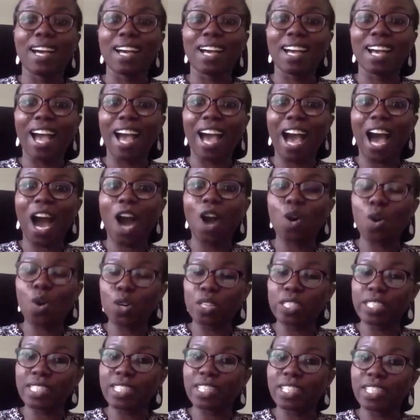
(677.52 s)

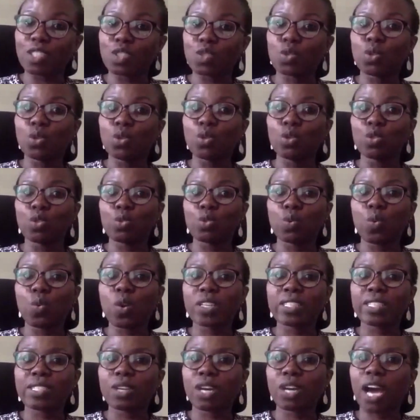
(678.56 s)
according to what
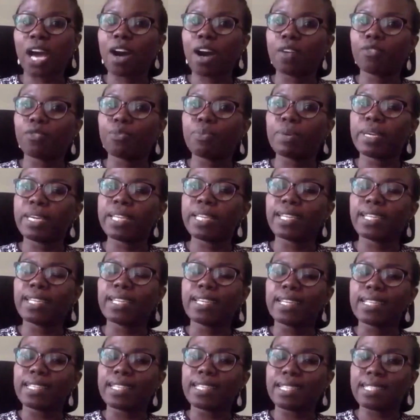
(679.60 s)
have been
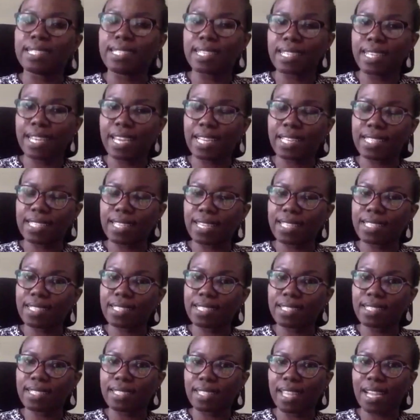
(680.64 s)
designated,
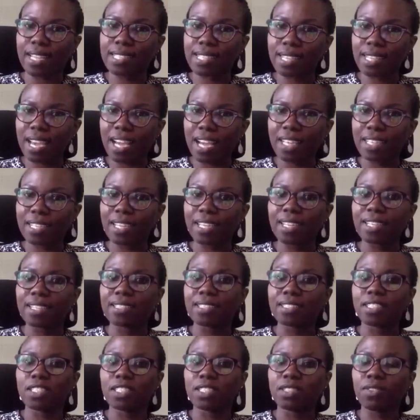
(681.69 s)
that land in
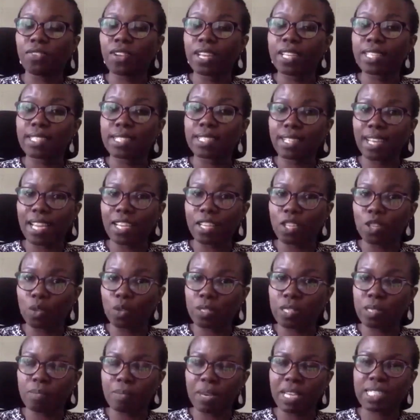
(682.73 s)
different land use
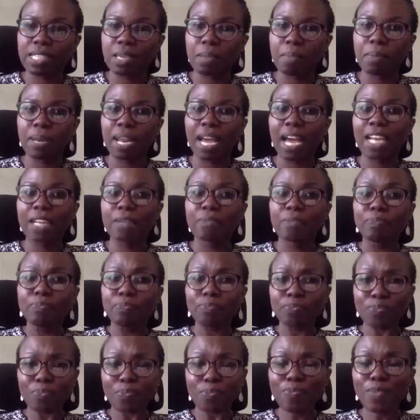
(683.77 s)
master plan.
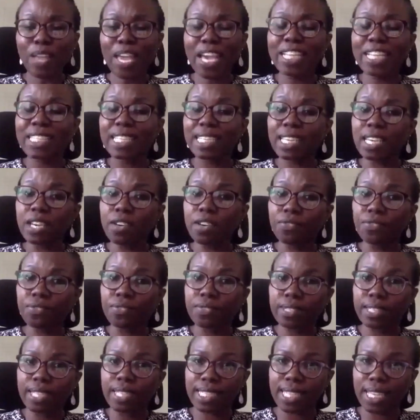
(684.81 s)
It gives
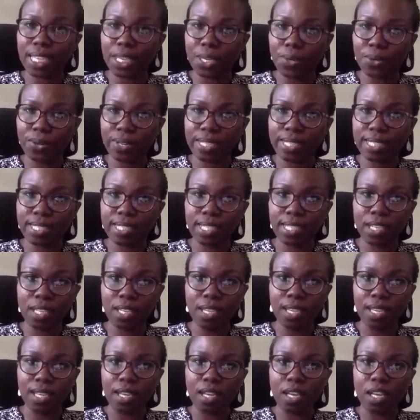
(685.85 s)
the security
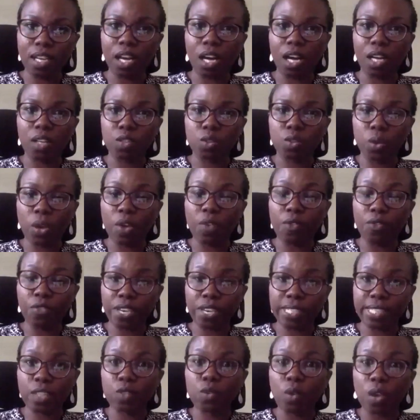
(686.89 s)
to
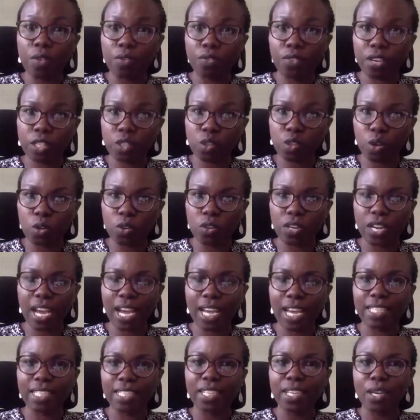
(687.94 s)
investor to invest on
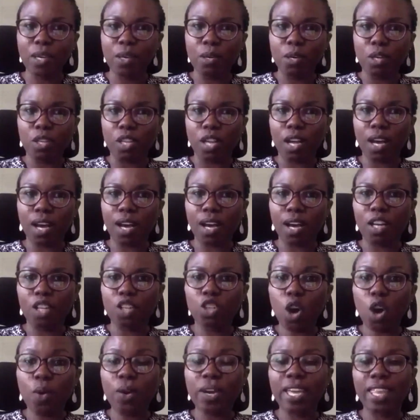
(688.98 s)
land,
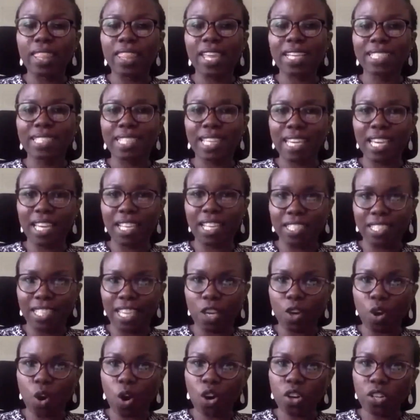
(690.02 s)
knowing that they
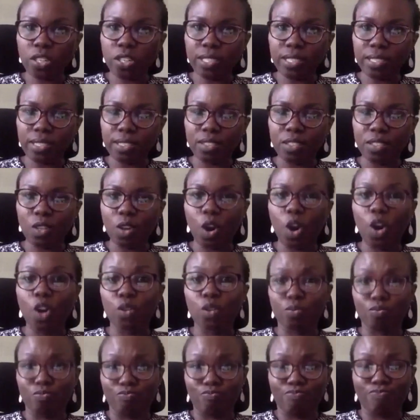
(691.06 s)
own or
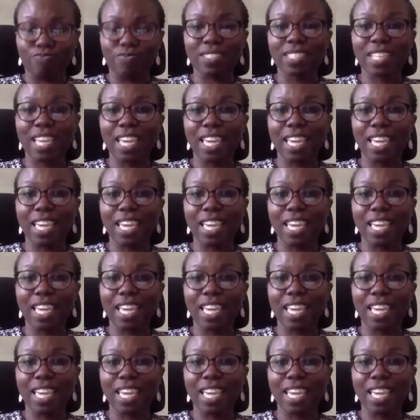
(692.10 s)
they